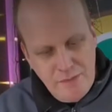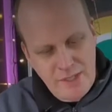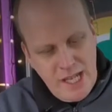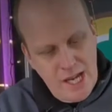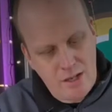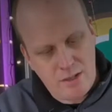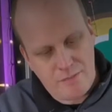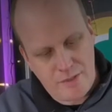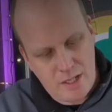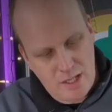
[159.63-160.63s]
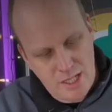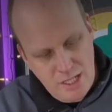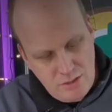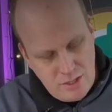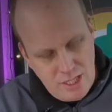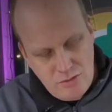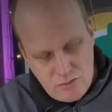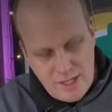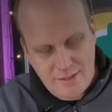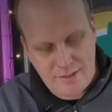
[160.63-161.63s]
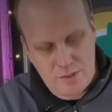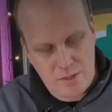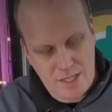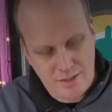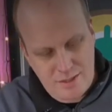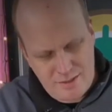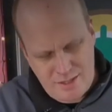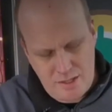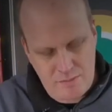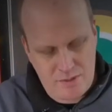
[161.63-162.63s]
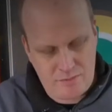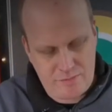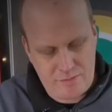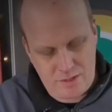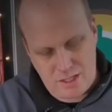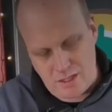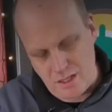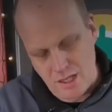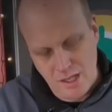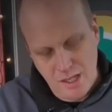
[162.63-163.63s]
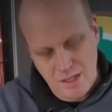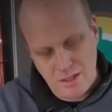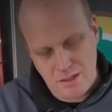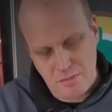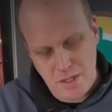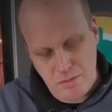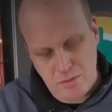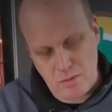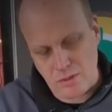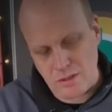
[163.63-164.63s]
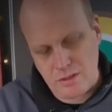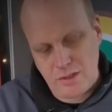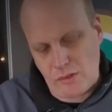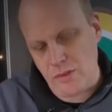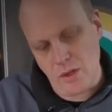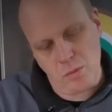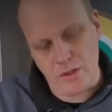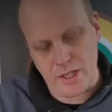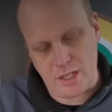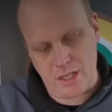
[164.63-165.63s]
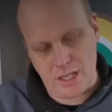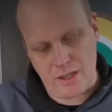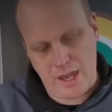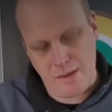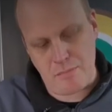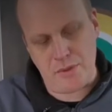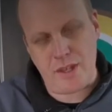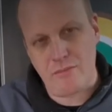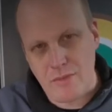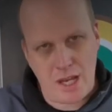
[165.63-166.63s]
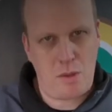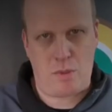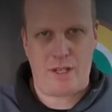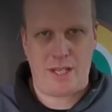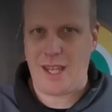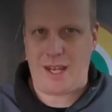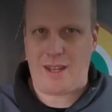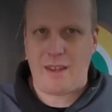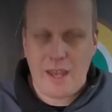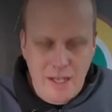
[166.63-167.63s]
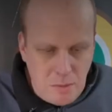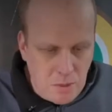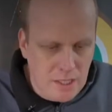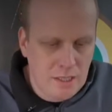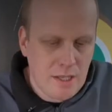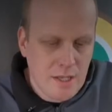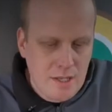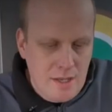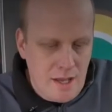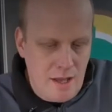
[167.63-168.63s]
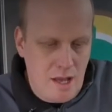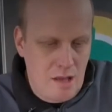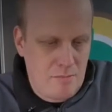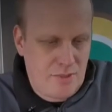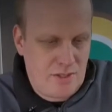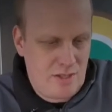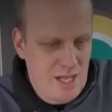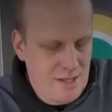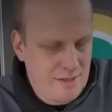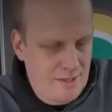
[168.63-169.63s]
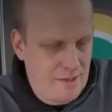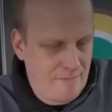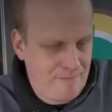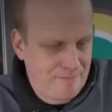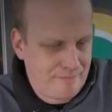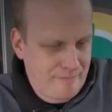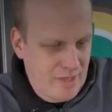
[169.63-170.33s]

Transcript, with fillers: an air of interest to it, in the terms of, like, you know, people don't know what they're going to get, but they really want to get it anyway. So these you